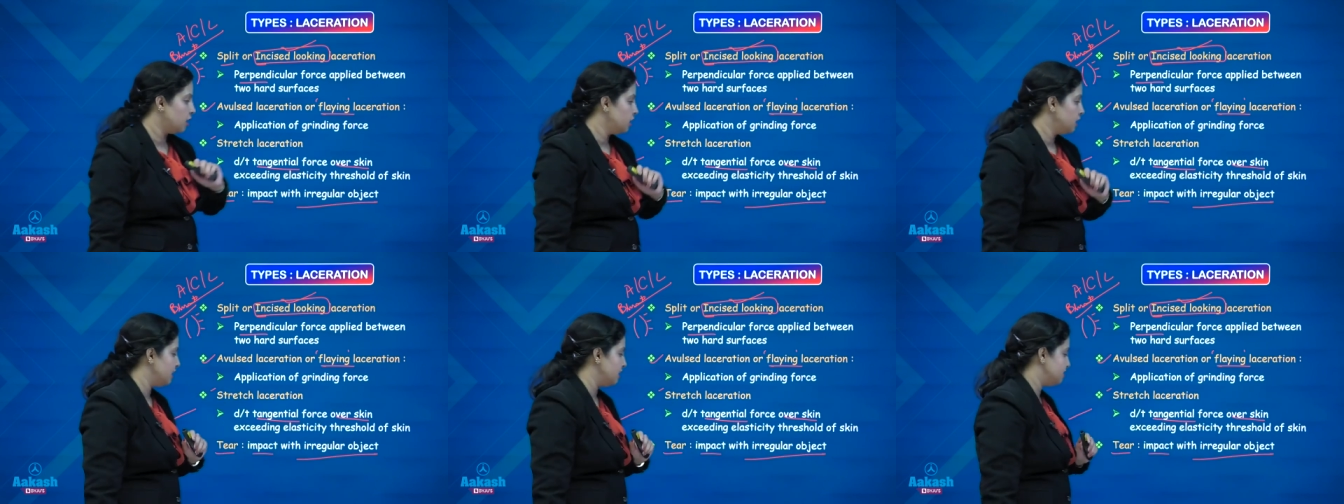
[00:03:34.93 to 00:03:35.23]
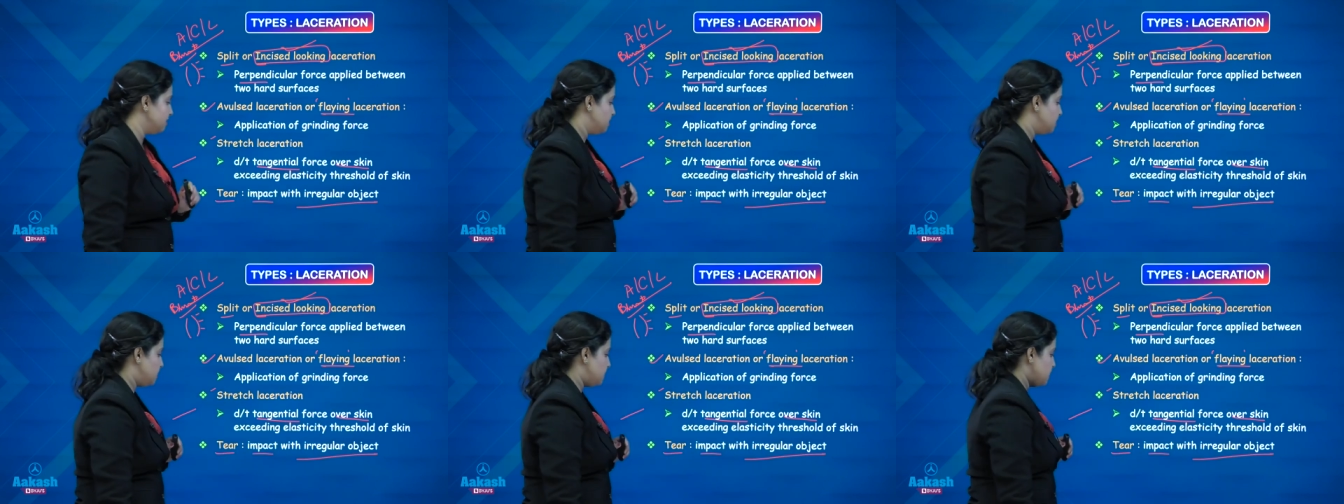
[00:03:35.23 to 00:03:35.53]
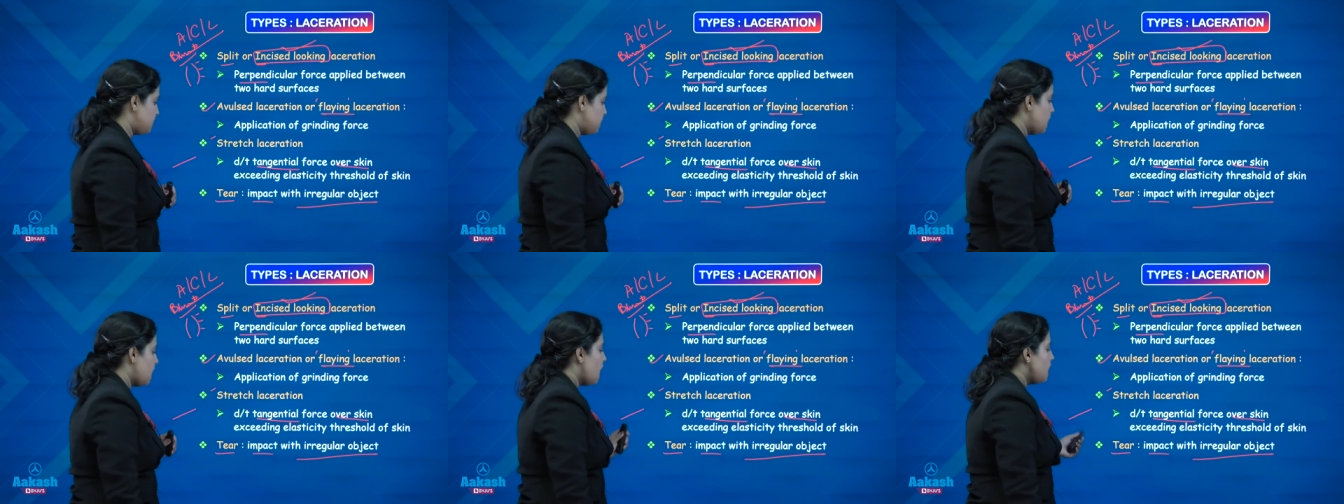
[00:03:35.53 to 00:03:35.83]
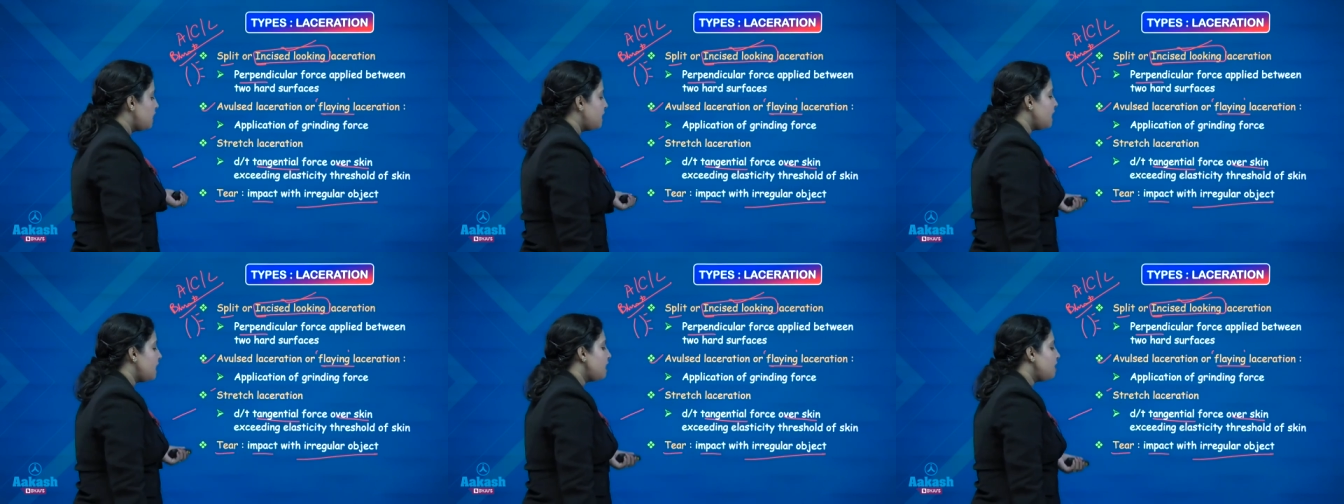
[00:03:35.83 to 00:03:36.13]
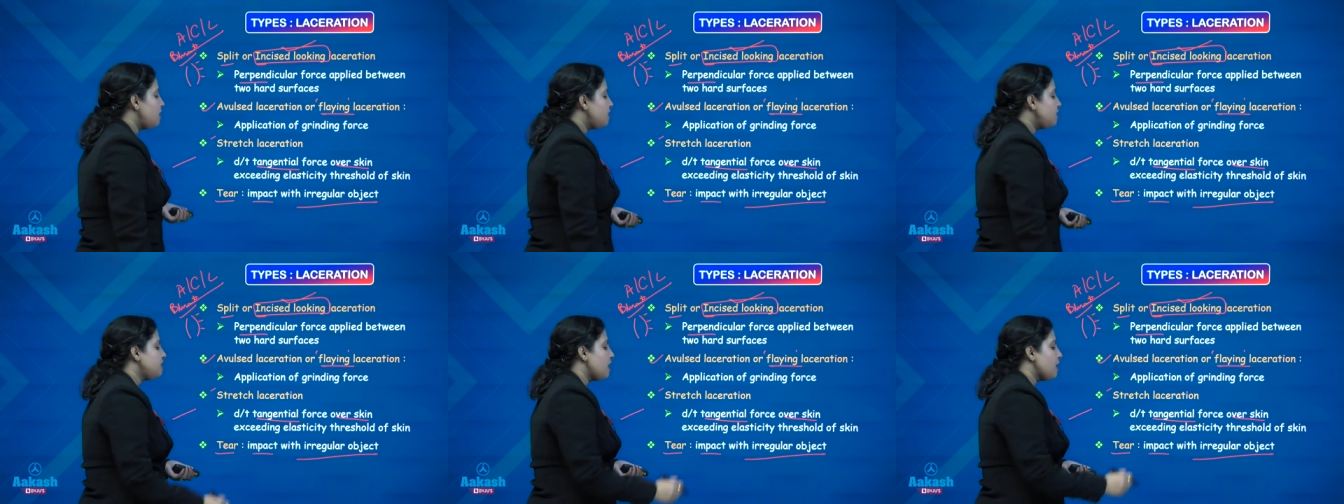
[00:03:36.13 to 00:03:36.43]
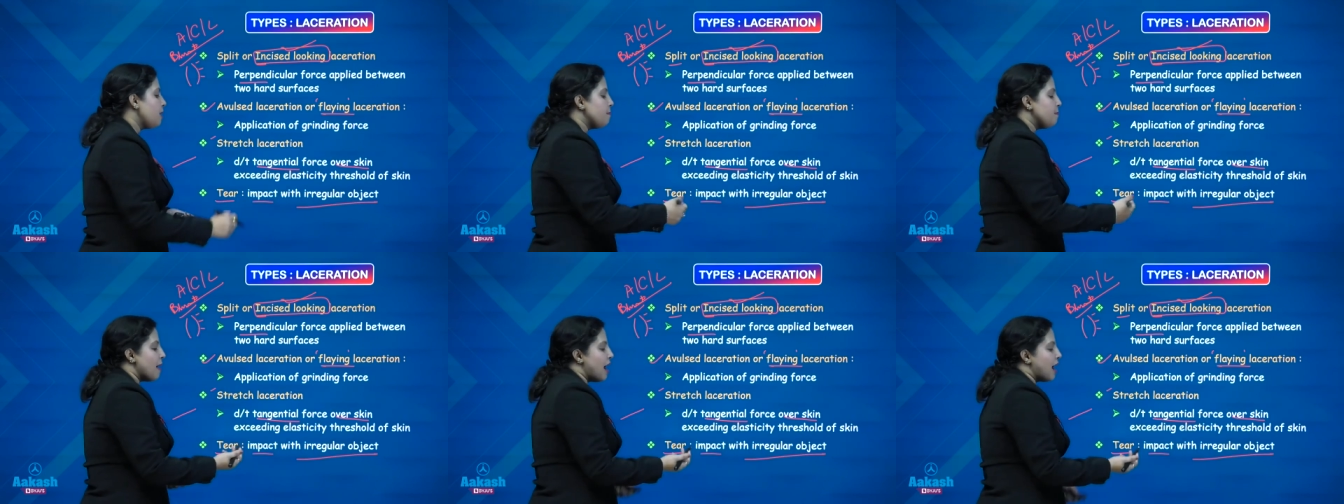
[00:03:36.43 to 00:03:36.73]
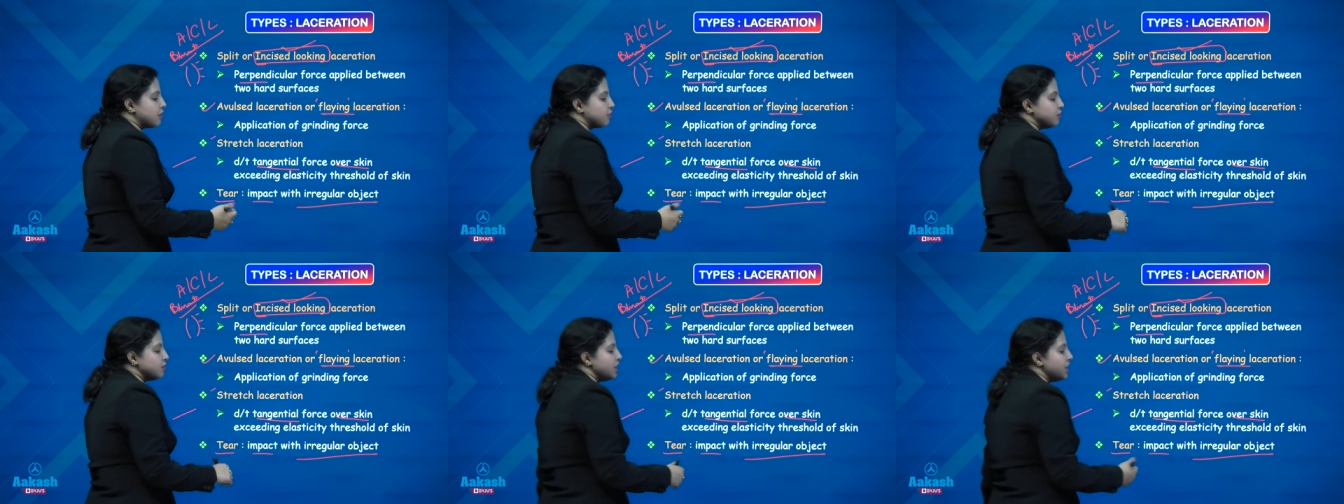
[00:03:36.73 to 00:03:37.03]
tested. Tear is
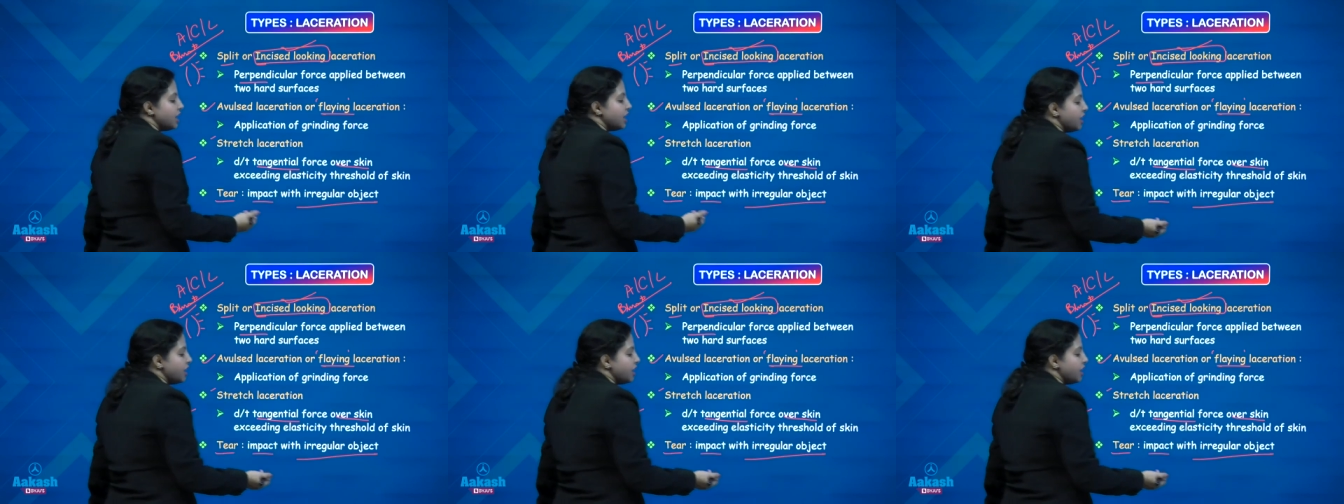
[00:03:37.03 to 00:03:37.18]
impact with an